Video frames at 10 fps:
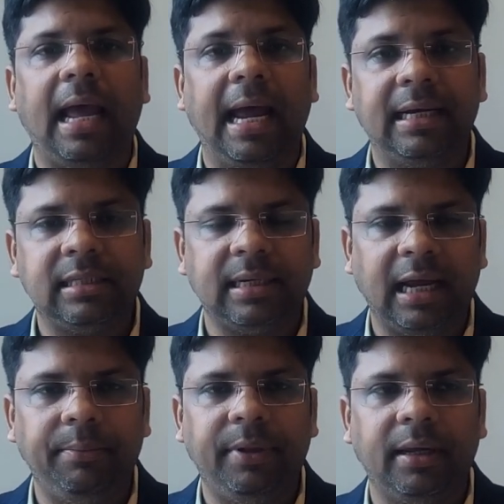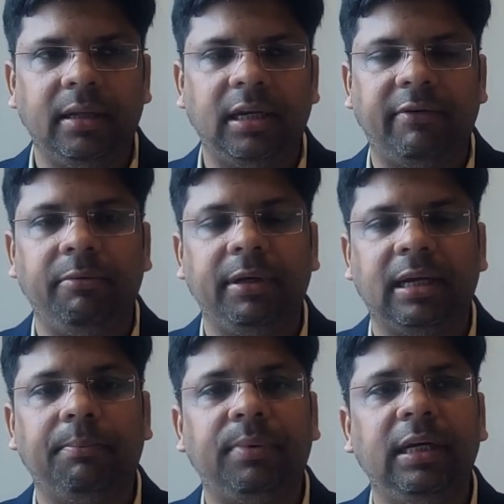ads type there that will be
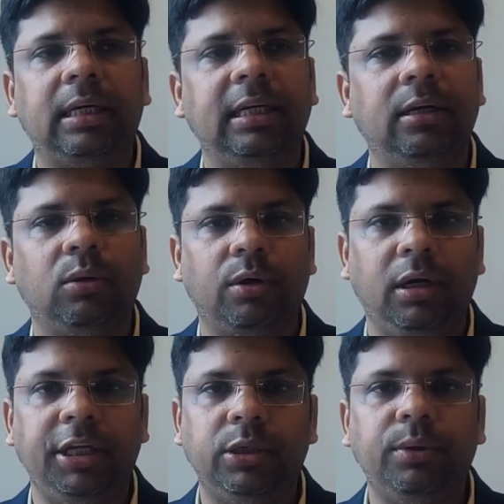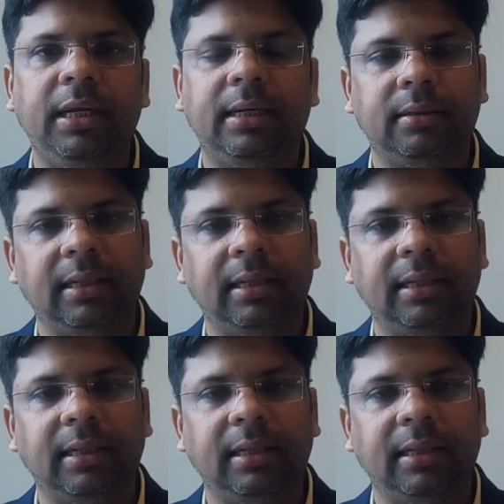completely and totally unique